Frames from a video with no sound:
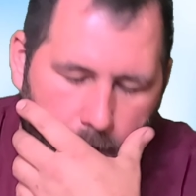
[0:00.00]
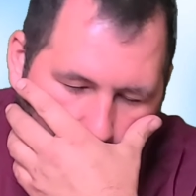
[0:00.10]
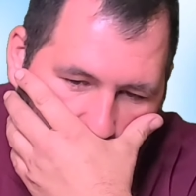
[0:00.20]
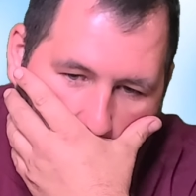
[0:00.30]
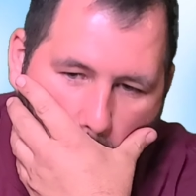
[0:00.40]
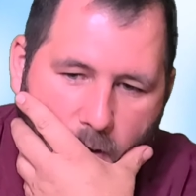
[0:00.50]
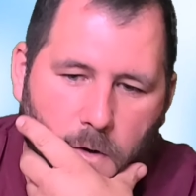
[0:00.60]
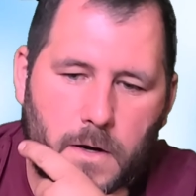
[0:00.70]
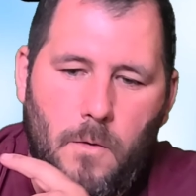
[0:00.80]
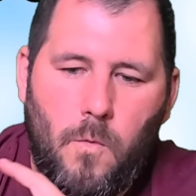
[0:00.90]
Now I want to
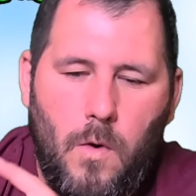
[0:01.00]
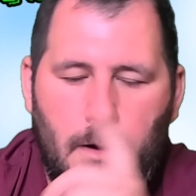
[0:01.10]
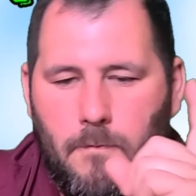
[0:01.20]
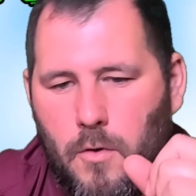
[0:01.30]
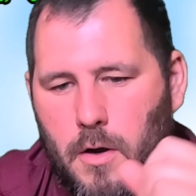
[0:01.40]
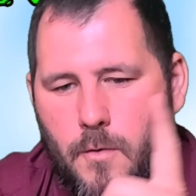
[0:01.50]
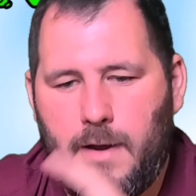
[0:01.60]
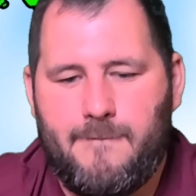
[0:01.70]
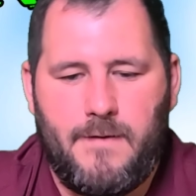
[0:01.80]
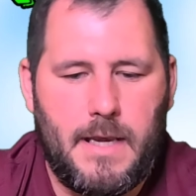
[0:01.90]
go into one more
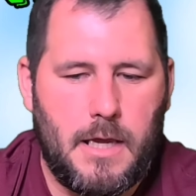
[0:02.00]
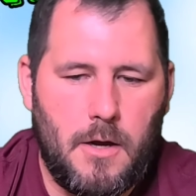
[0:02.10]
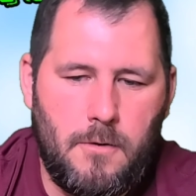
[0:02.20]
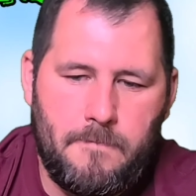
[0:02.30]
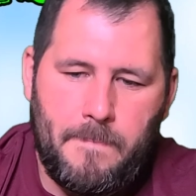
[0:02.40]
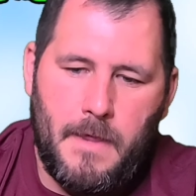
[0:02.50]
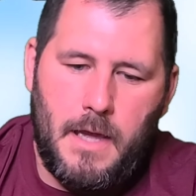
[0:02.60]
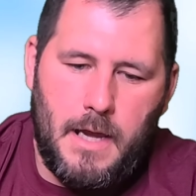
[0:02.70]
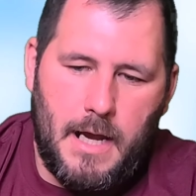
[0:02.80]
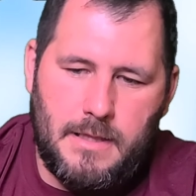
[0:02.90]
quick video,
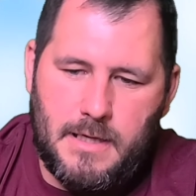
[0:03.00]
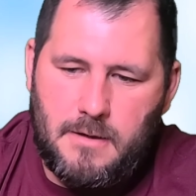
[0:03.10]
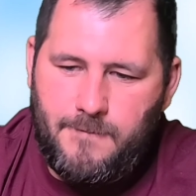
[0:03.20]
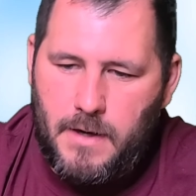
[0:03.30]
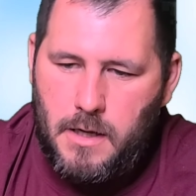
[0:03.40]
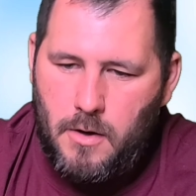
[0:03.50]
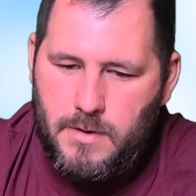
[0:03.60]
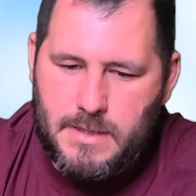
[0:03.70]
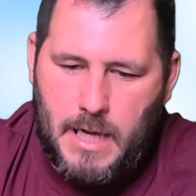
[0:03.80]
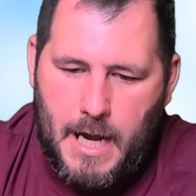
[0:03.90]
and this video
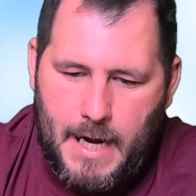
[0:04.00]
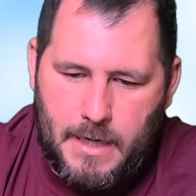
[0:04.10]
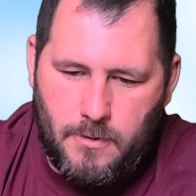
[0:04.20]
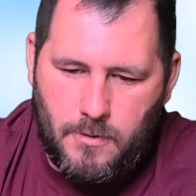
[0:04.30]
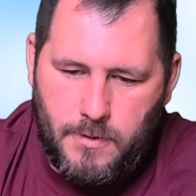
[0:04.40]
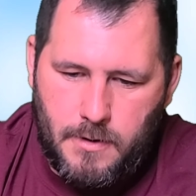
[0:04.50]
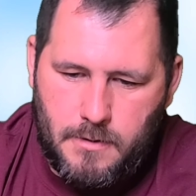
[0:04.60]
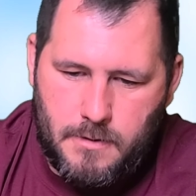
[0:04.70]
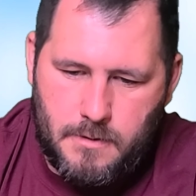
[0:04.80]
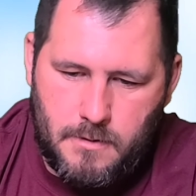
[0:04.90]
is titled,
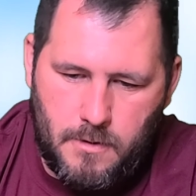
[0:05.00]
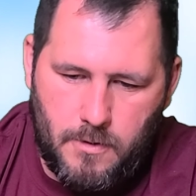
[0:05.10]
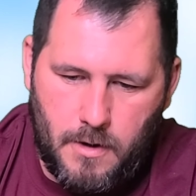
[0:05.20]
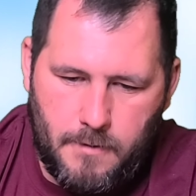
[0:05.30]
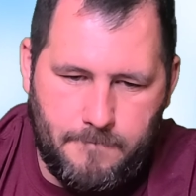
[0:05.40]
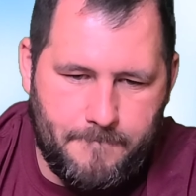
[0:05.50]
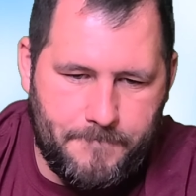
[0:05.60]
hold on.